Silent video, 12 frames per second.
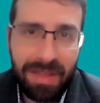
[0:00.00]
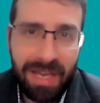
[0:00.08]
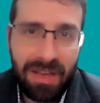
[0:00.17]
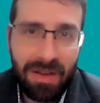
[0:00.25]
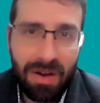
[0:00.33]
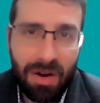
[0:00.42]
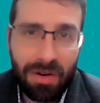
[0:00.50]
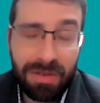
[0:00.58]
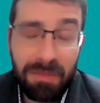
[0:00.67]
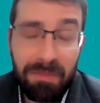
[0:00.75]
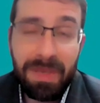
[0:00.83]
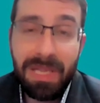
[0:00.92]
They are
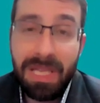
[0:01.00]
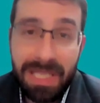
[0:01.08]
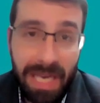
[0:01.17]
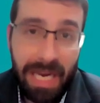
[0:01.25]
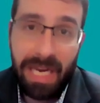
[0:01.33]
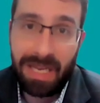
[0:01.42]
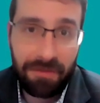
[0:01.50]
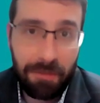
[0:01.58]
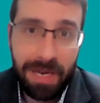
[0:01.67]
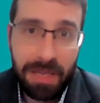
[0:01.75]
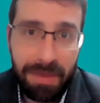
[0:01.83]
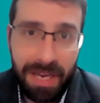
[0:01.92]
debilitating for
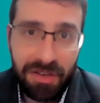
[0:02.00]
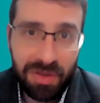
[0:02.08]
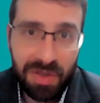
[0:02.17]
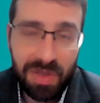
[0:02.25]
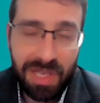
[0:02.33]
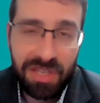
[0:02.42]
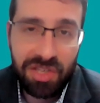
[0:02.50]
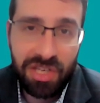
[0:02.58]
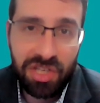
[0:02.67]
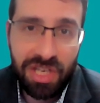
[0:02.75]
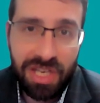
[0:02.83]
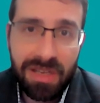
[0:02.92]
many patients with
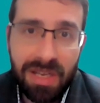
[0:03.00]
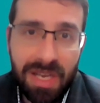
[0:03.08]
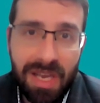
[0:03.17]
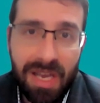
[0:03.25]
HHT.